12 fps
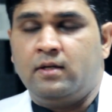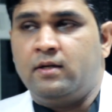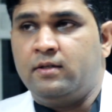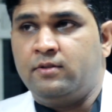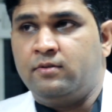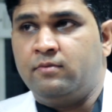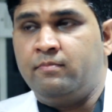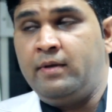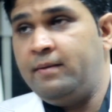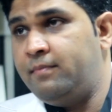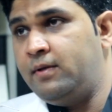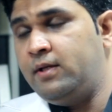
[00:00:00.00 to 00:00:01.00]
uh, you know
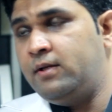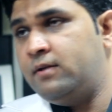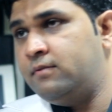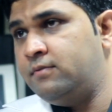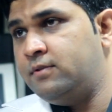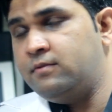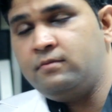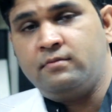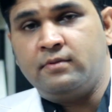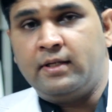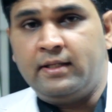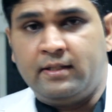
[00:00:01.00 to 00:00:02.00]
maybe uh, you know
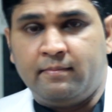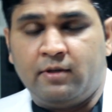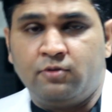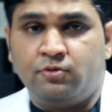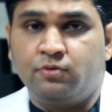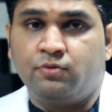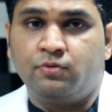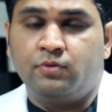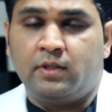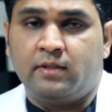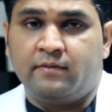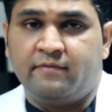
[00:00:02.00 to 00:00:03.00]
in the mouth due to uh,